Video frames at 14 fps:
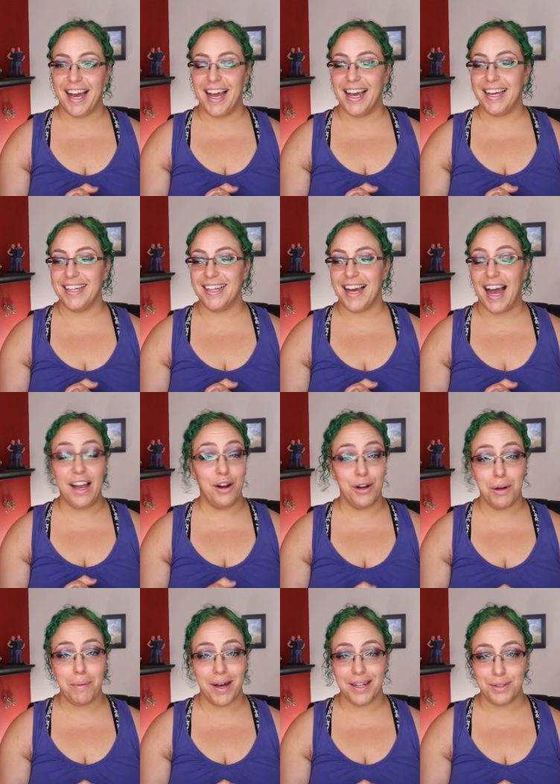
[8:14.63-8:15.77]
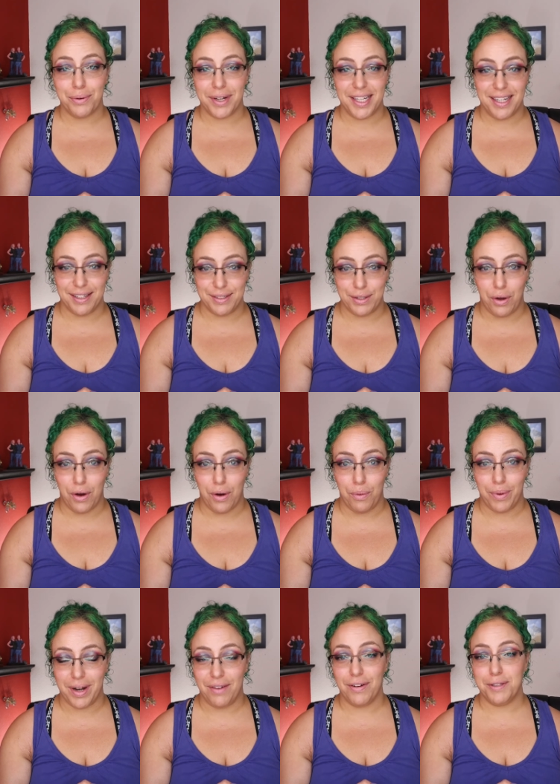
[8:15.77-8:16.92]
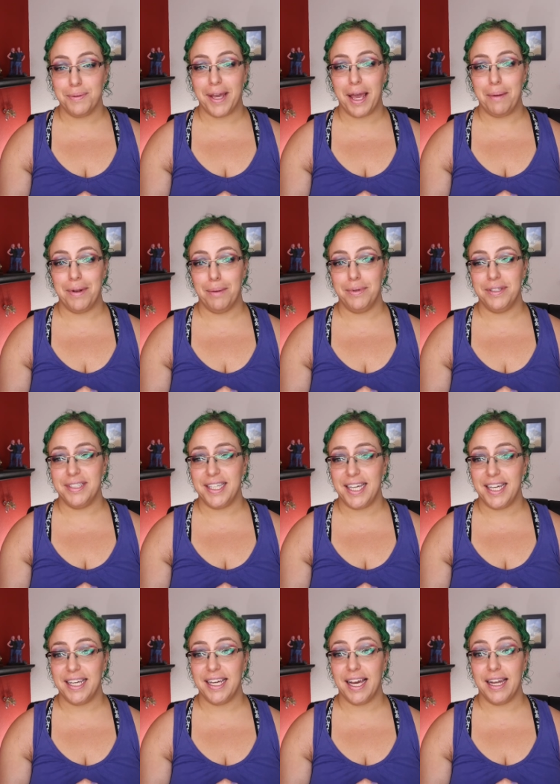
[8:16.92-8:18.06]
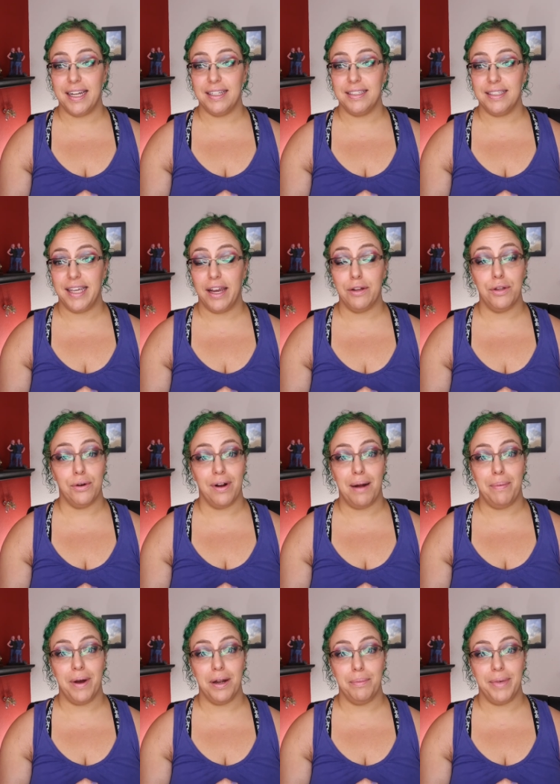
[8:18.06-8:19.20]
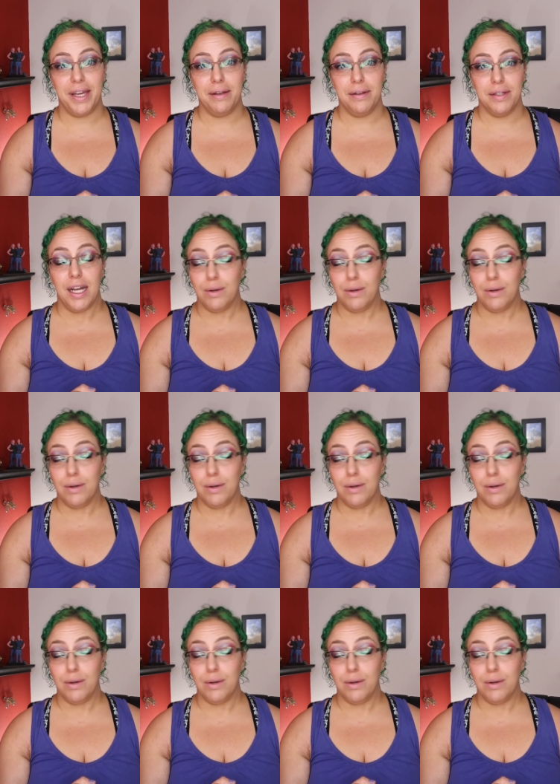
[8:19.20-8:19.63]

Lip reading: and I heard about it 20 years ago when I first became an amputee, and it scared the crap out of me.